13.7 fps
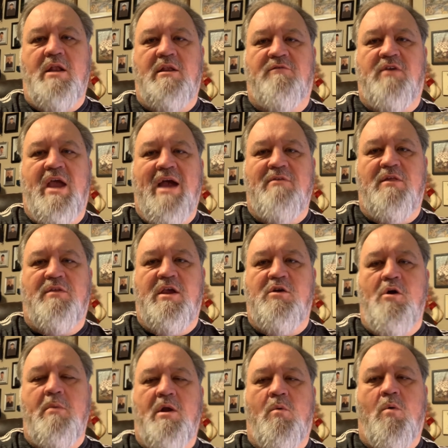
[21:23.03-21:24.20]
And if you have anything you
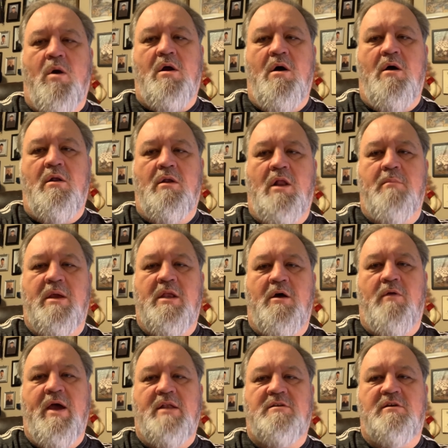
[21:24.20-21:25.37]
want me to work on, let me know
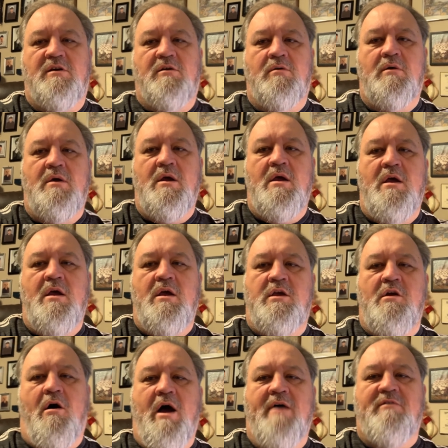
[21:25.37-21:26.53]
that too.
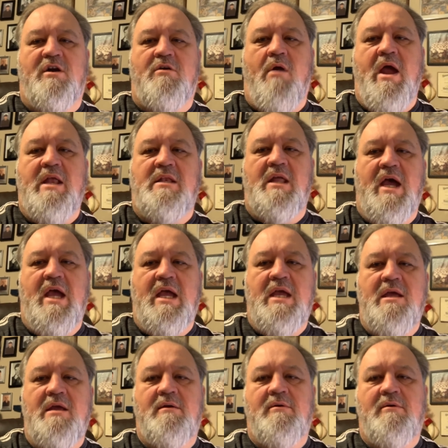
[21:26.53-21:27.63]
Y'all have a great day.